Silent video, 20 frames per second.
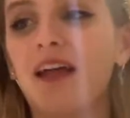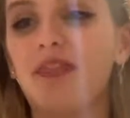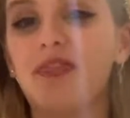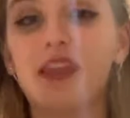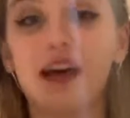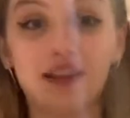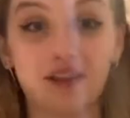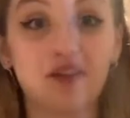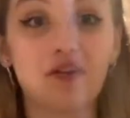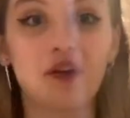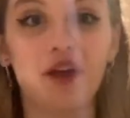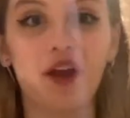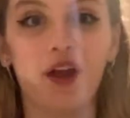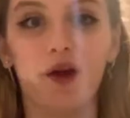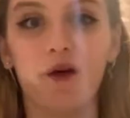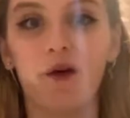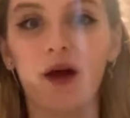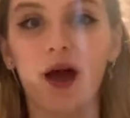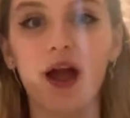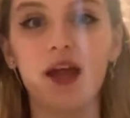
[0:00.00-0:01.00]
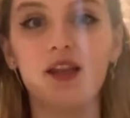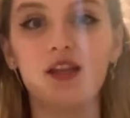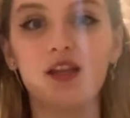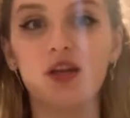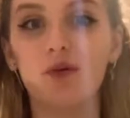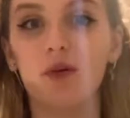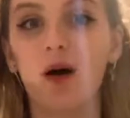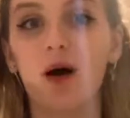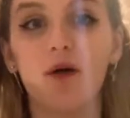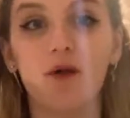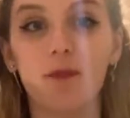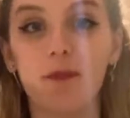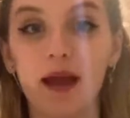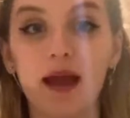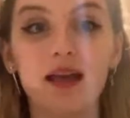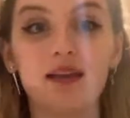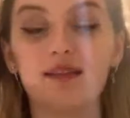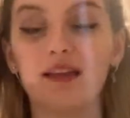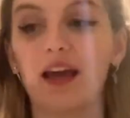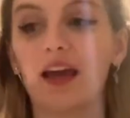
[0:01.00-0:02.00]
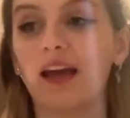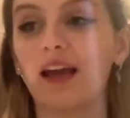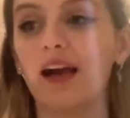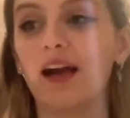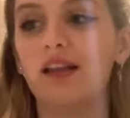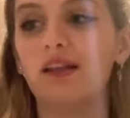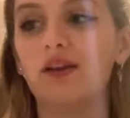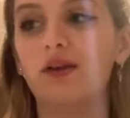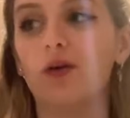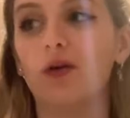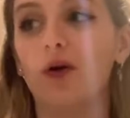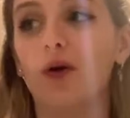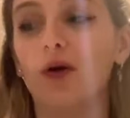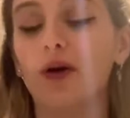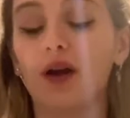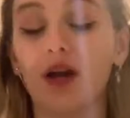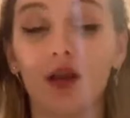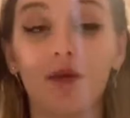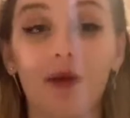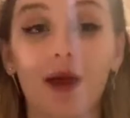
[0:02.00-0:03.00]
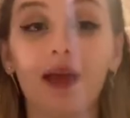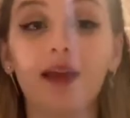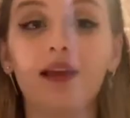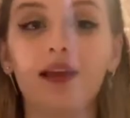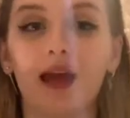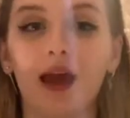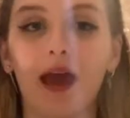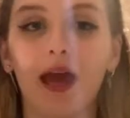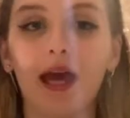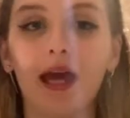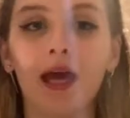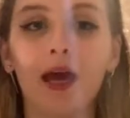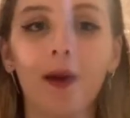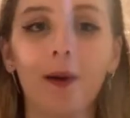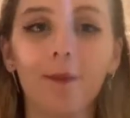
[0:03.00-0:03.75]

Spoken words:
That's true, and you are amazing, and you're gonna make it,